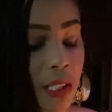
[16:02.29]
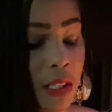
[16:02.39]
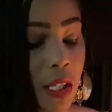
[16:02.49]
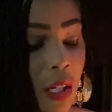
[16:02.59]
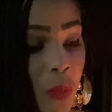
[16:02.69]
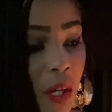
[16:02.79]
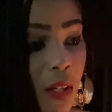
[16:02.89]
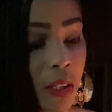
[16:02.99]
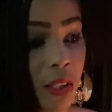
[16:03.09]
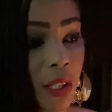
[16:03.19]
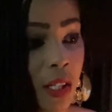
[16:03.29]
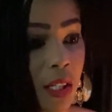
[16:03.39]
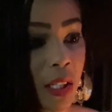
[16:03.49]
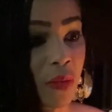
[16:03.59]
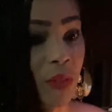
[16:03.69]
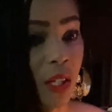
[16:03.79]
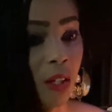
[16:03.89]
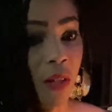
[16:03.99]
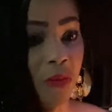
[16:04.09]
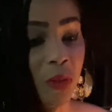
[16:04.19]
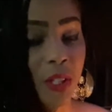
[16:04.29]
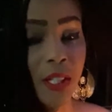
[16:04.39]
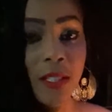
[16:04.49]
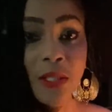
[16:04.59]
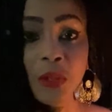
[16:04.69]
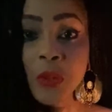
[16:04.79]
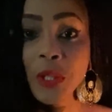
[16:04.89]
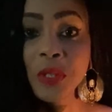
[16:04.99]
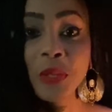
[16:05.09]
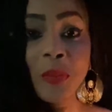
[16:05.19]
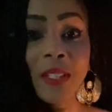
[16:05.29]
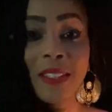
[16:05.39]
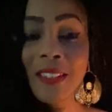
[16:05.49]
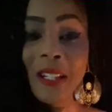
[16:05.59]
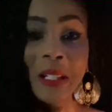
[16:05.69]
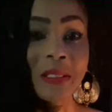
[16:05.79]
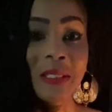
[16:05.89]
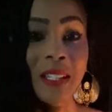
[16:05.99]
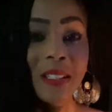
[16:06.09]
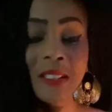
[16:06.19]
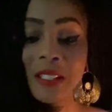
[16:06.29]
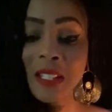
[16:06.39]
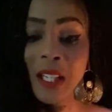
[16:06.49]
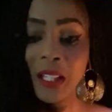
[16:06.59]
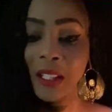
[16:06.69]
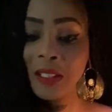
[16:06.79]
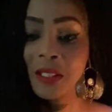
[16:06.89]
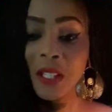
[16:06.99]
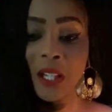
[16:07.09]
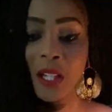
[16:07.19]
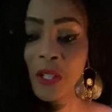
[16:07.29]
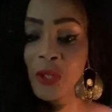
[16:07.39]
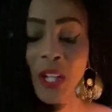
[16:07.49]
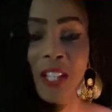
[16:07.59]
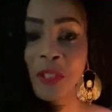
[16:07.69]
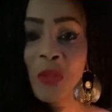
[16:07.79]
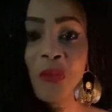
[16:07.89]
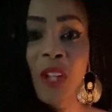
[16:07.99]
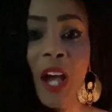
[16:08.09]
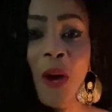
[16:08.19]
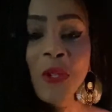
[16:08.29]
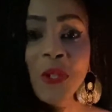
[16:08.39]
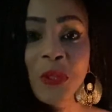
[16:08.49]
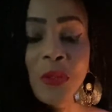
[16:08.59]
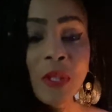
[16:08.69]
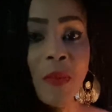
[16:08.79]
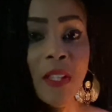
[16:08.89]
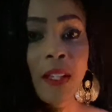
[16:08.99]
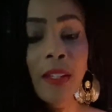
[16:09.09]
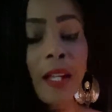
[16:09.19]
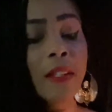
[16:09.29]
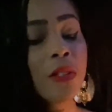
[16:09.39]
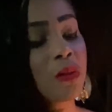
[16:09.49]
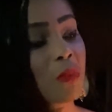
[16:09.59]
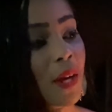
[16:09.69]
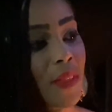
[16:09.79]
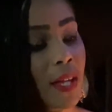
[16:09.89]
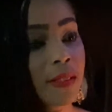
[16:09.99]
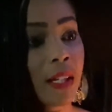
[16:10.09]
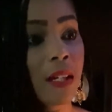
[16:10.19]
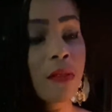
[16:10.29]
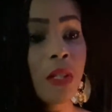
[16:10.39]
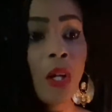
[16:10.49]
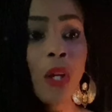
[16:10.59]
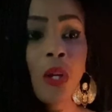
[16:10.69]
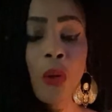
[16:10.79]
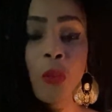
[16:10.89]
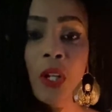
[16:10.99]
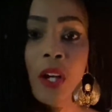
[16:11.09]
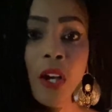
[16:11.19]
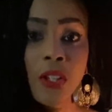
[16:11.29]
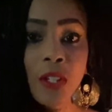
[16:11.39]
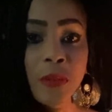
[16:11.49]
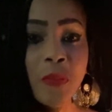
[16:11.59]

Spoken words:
Think about it, and if that offering is going to be cotton candy and jasmine flowers or something like that, then you write that down. What color?